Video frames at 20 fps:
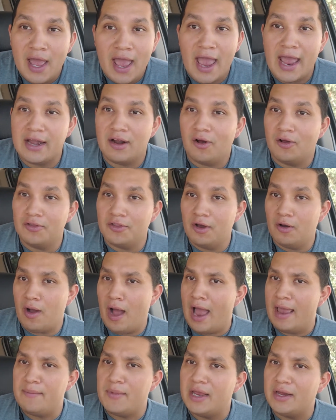And although
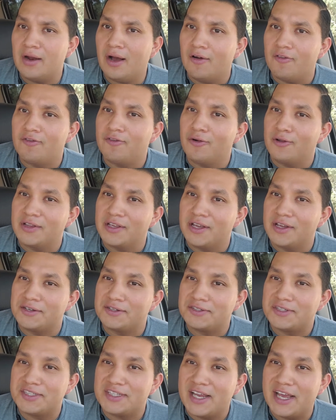I may not fully
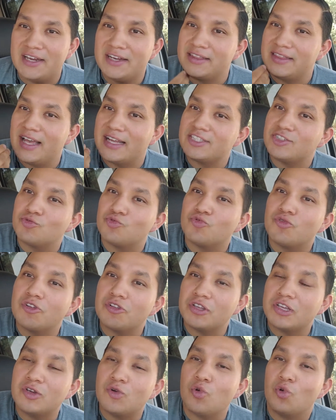understand it, that's
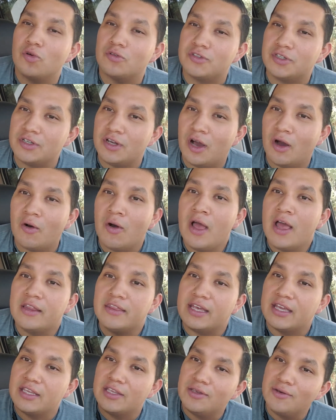really cool to know
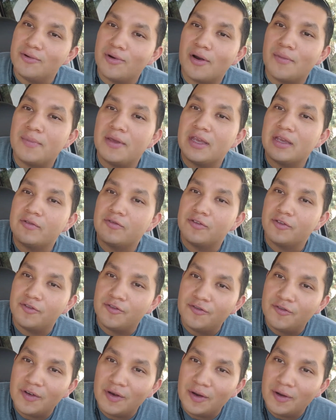that you are being
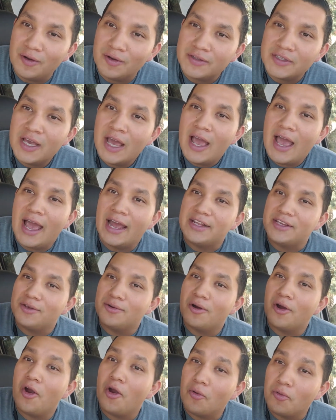fulfilled and you
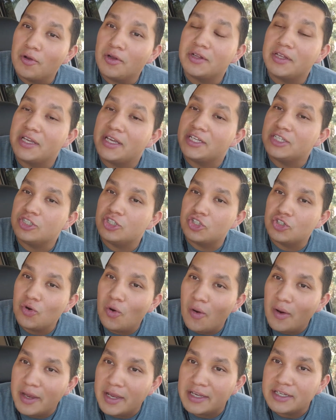are really
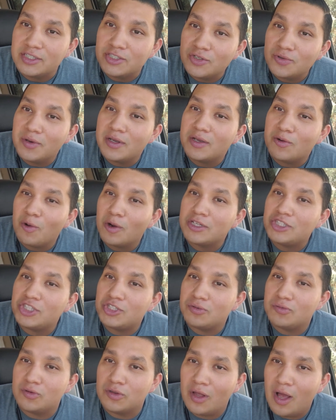enjoying doing what
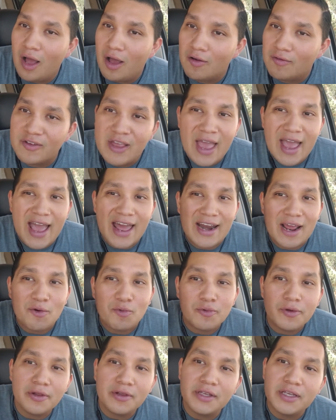you love. And I
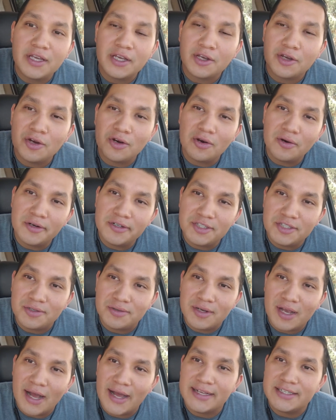really encourage you
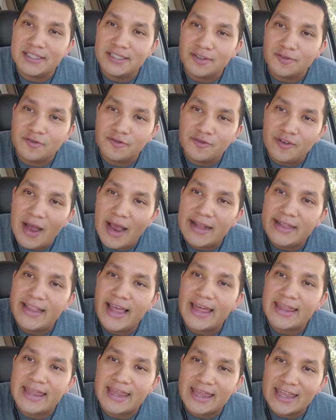guys to find
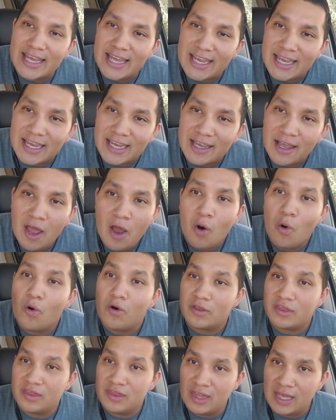that thing
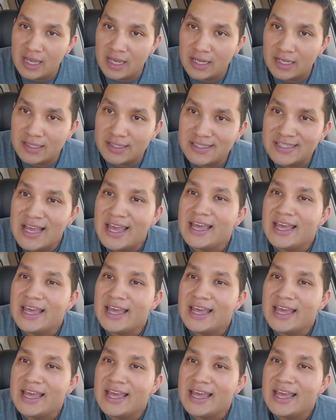or things